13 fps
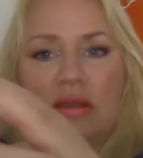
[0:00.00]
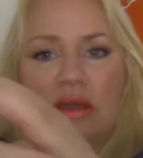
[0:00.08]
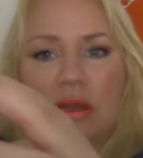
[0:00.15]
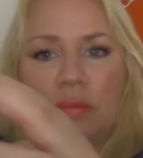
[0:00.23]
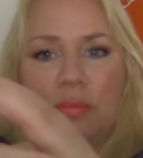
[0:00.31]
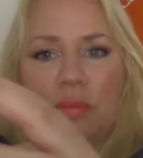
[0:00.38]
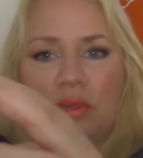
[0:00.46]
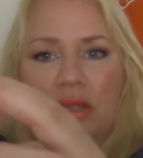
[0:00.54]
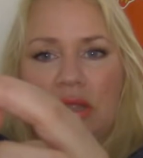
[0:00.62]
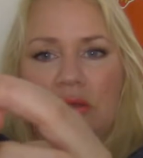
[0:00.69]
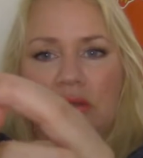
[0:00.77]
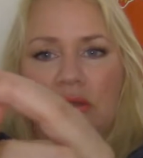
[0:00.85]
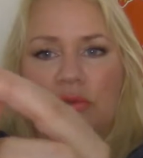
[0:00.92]
up
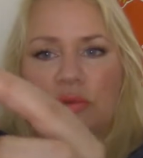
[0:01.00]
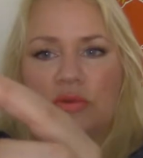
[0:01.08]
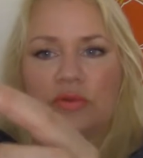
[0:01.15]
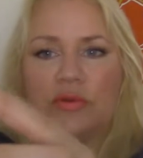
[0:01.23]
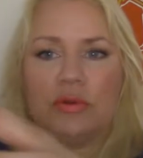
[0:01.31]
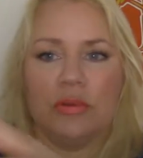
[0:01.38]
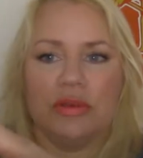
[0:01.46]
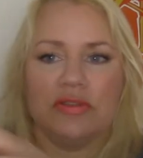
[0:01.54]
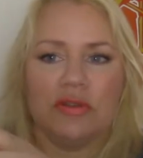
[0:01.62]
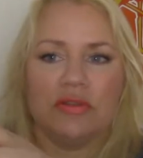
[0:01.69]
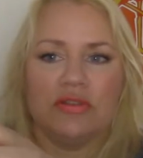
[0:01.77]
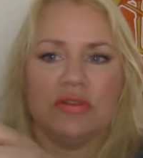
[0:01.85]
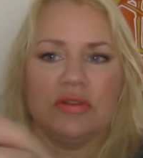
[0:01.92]
here, it was full when I
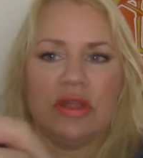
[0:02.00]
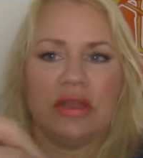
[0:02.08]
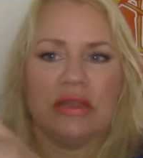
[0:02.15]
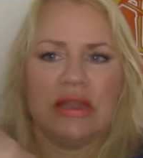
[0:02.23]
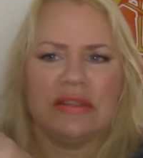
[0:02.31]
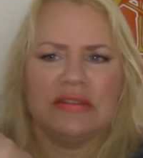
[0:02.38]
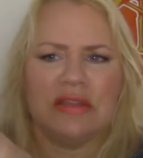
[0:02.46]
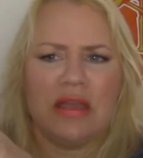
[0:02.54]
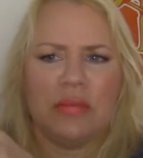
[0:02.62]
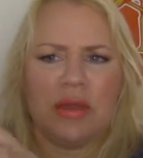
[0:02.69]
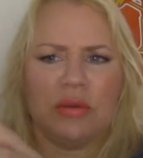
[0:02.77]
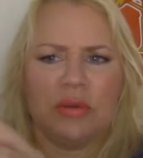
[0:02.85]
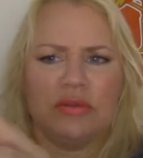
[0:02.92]
started, and last
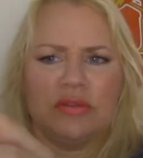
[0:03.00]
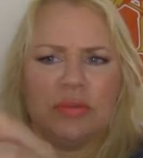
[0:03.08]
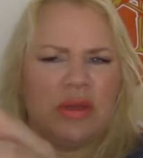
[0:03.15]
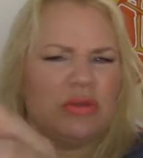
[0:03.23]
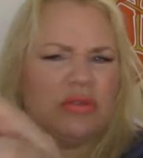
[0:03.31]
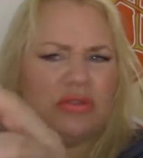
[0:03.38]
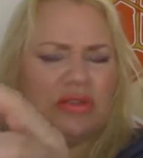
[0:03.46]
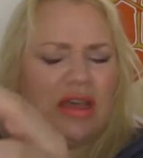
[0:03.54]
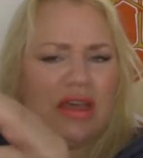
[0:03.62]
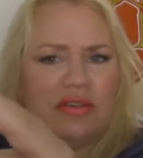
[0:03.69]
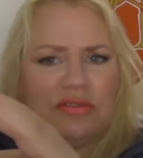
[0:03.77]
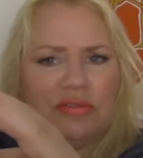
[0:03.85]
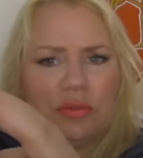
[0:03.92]
time I was about
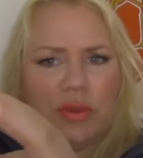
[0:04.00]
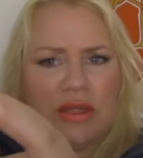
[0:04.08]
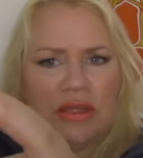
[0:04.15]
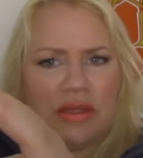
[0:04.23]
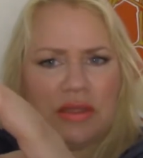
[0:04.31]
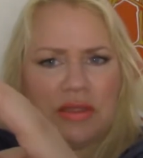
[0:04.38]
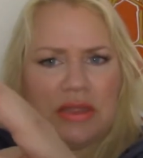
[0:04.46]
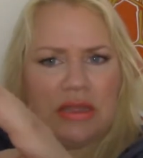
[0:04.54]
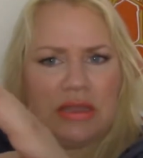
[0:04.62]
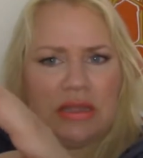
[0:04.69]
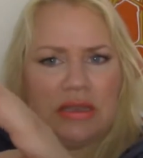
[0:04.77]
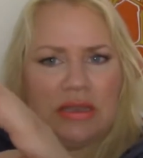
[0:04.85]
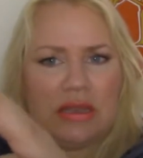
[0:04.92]
halfway, I
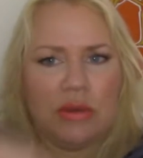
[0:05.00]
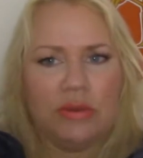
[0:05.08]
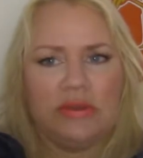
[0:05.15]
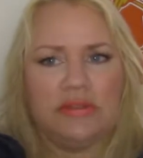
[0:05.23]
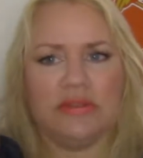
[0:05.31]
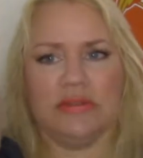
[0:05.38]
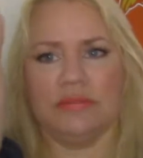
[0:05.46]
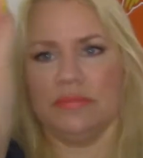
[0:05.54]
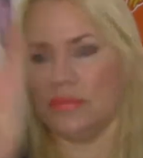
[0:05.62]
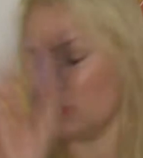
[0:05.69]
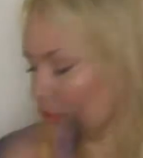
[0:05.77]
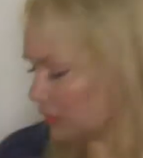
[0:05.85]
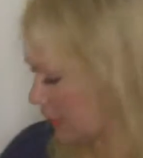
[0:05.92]
think, and now it's
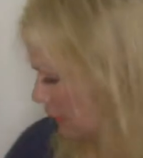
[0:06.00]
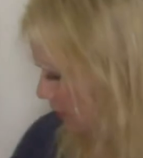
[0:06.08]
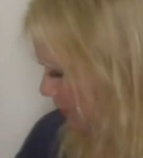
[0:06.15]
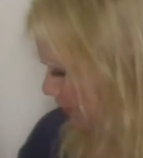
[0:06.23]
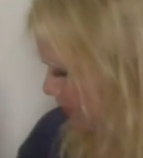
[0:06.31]
all done,